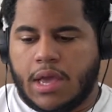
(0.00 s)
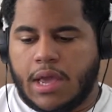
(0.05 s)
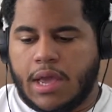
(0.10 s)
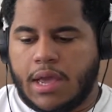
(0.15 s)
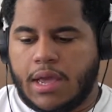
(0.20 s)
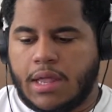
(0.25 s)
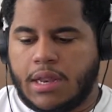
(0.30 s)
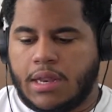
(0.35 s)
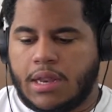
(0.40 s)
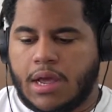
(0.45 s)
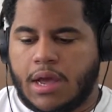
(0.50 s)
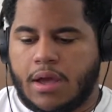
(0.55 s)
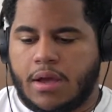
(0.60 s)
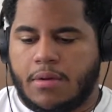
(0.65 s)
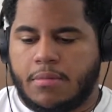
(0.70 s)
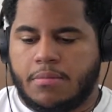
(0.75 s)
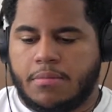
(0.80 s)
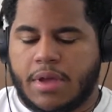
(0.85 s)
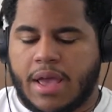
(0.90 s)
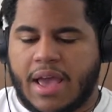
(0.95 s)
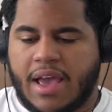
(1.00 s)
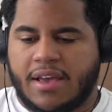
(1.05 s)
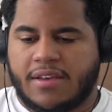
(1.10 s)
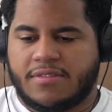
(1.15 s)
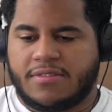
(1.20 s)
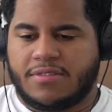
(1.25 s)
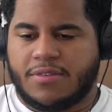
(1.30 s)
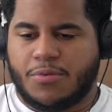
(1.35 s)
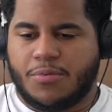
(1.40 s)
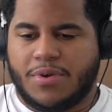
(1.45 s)
And
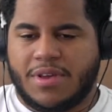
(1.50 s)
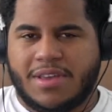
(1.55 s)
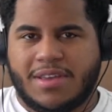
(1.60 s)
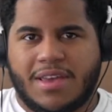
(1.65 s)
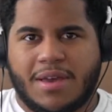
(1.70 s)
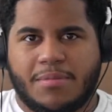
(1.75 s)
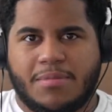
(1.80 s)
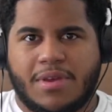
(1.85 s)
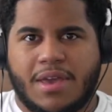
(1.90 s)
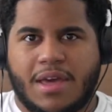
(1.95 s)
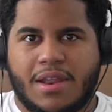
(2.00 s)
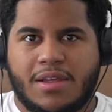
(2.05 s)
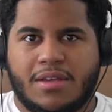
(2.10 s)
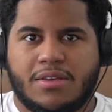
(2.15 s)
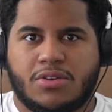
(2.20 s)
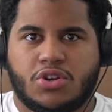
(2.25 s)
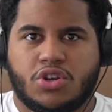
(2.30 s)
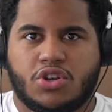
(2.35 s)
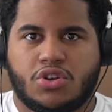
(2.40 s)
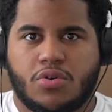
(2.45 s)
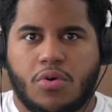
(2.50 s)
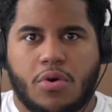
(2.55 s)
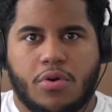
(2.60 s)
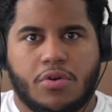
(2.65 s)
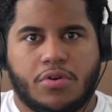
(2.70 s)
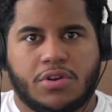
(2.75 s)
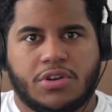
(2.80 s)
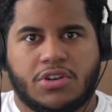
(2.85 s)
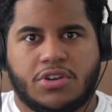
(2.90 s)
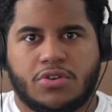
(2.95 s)
as the week kept getting
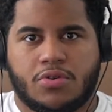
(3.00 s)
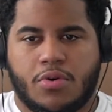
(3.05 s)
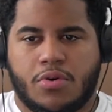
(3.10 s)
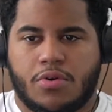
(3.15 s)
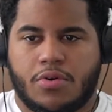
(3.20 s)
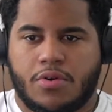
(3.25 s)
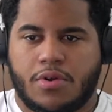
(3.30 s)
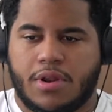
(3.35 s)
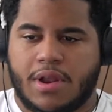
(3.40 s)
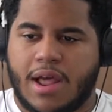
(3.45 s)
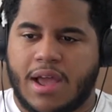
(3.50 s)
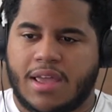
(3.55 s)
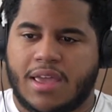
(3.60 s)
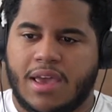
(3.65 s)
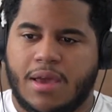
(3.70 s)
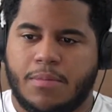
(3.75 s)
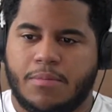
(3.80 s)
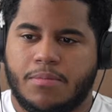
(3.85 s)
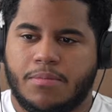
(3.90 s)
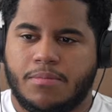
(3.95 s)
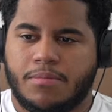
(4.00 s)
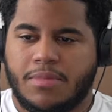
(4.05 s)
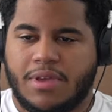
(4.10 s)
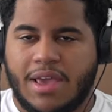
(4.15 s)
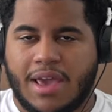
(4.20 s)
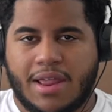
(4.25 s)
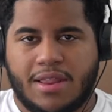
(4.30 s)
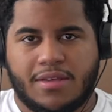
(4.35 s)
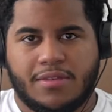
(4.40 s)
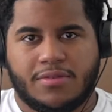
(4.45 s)
shorter and shorter, and I kept
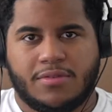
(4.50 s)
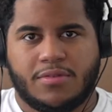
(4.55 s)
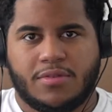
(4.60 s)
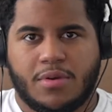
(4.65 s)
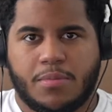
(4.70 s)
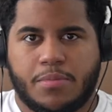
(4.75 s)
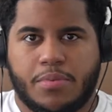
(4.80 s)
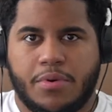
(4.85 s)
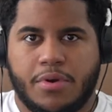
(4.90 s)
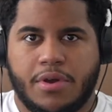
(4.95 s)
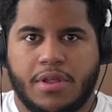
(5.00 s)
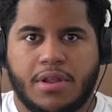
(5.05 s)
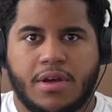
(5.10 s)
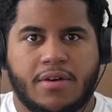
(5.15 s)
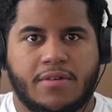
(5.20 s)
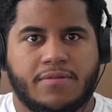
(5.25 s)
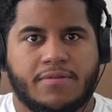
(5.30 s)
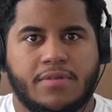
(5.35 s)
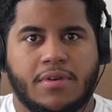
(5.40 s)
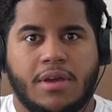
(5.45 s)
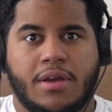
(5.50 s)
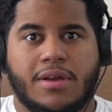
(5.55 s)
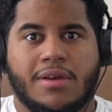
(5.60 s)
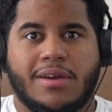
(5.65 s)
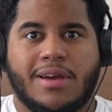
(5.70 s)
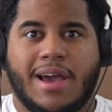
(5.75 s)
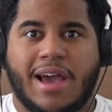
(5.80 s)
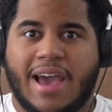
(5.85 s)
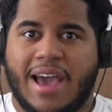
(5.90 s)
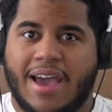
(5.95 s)
getting to the point of
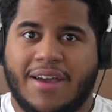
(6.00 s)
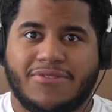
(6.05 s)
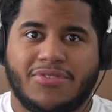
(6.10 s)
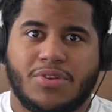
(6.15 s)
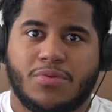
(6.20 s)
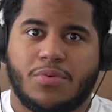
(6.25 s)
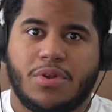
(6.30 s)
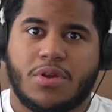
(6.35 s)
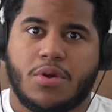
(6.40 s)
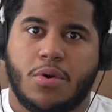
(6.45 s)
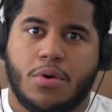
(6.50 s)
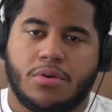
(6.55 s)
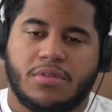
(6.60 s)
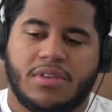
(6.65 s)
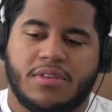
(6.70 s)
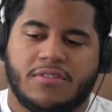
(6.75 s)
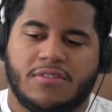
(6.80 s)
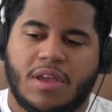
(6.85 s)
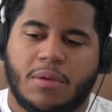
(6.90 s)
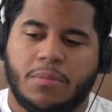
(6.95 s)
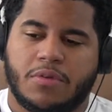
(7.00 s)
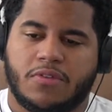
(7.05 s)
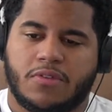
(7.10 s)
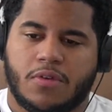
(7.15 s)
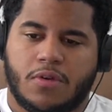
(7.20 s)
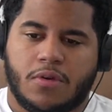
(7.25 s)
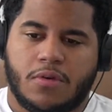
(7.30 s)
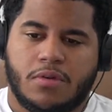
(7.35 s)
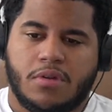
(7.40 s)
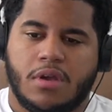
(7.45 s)
I have to record this
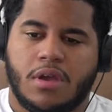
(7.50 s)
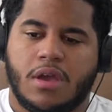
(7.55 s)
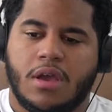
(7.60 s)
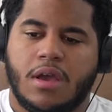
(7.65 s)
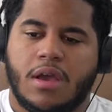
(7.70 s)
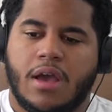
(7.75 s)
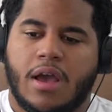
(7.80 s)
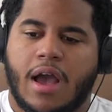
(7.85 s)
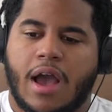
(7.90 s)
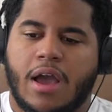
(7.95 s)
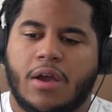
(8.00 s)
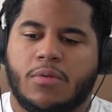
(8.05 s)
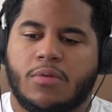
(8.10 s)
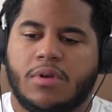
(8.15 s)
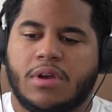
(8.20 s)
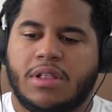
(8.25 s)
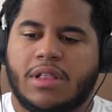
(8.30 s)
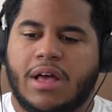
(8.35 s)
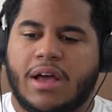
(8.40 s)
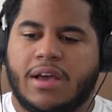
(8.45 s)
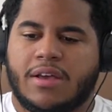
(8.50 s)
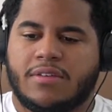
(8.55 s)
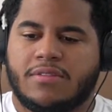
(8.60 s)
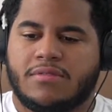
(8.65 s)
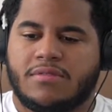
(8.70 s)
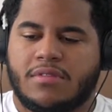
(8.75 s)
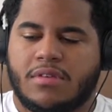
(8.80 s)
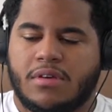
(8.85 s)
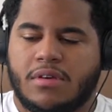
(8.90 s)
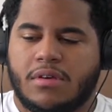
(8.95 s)
episode, I
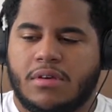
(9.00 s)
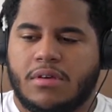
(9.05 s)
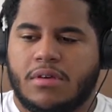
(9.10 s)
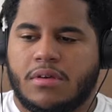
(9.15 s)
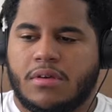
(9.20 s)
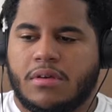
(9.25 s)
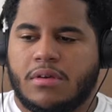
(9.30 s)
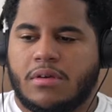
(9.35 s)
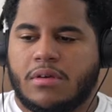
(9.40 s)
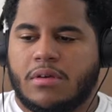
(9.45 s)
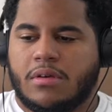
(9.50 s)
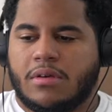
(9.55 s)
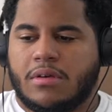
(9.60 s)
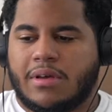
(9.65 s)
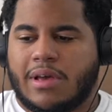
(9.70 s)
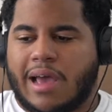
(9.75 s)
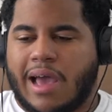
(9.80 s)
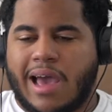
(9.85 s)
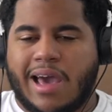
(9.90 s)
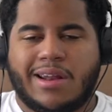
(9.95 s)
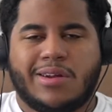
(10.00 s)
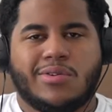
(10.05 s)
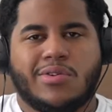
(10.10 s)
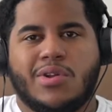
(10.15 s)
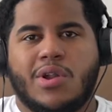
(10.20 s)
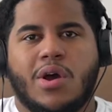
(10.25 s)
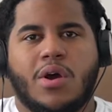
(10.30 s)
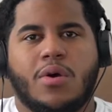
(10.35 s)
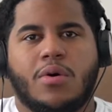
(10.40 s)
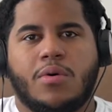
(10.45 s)
realized I
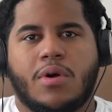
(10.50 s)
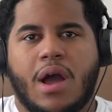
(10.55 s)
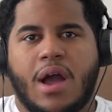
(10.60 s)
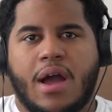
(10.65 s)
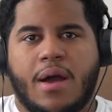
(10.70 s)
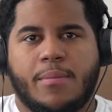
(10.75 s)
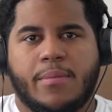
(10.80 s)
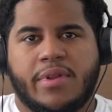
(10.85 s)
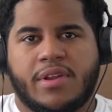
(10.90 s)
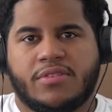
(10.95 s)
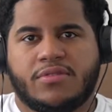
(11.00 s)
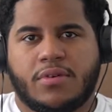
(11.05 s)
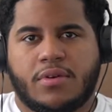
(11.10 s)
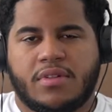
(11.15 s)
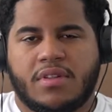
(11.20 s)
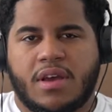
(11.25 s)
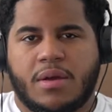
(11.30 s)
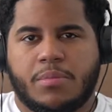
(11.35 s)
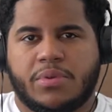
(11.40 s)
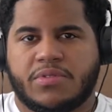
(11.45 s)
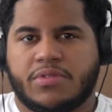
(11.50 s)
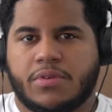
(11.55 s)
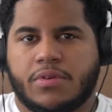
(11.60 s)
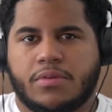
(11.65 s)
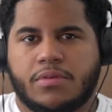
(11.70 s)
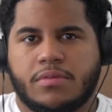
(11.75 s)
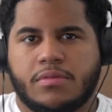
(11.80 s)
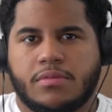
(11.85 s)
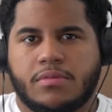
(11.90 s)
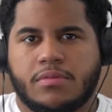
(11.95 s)
don't know how I'm gonna start the episode.